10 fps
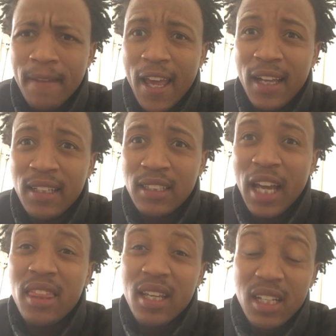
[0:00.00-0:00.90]
And
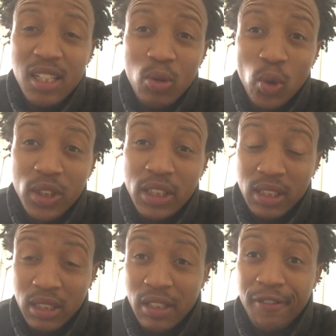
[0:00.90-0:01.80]
I think it's a good,
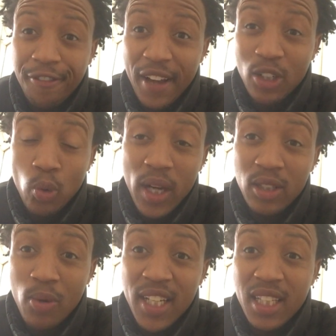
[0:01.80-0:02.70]
in fact,
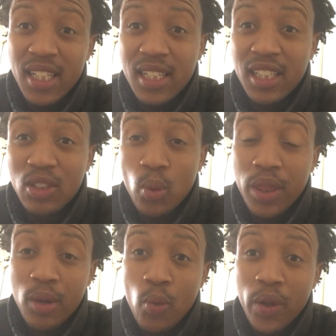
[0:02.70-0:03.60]
what they did
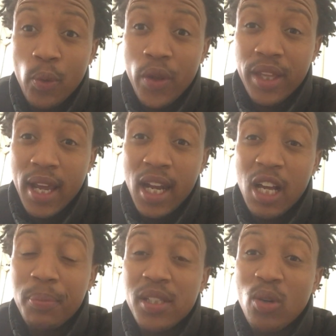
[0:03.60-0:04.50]
with
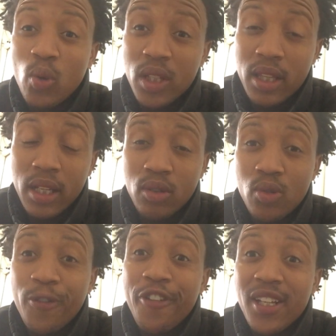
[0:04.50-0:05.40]
Caleb is a good thing,
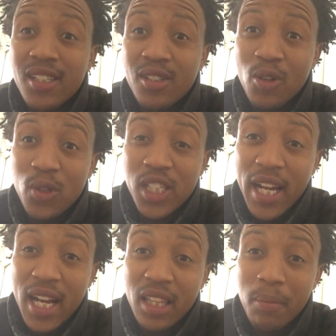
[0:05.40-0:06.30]
to first,
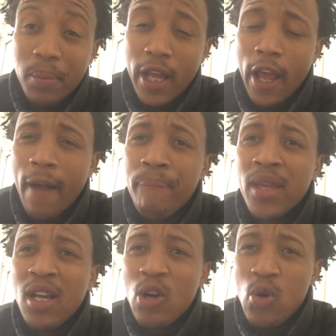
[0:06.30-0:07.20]
trial the player,
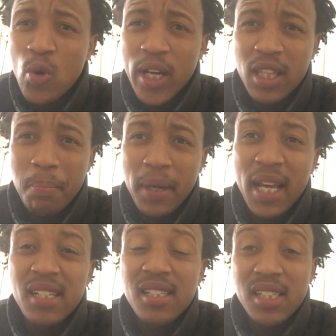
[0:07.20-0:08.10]
look at the
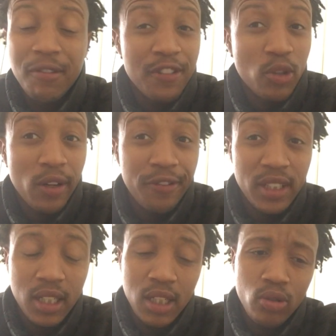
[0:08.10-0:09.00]
player and see if it's going to
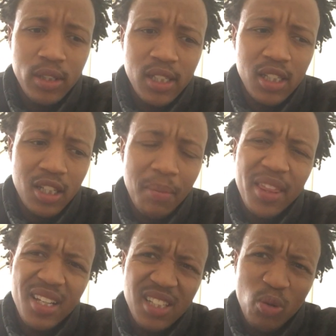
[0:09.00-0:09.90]
fit into the system. I
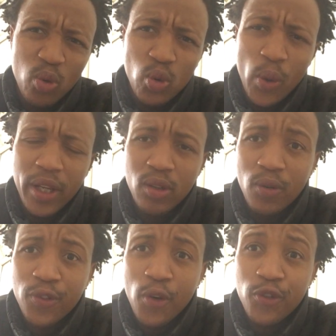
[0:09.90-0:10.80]
think it's a good way
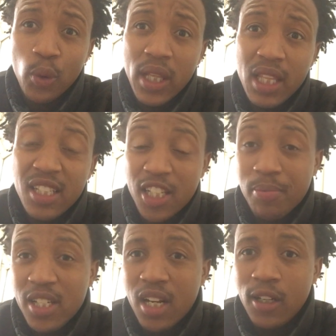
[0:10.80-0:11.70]
of doing things,
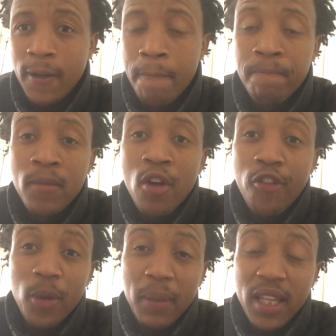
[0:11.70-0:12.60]
especially
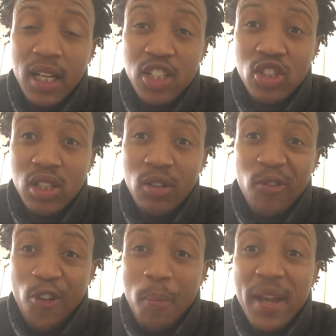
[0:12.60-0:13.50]
for a player that is
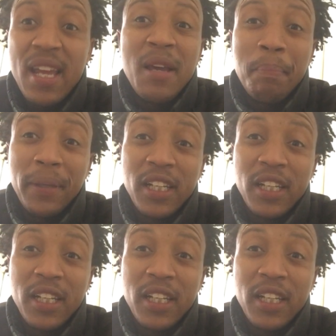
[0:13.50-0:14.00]
from a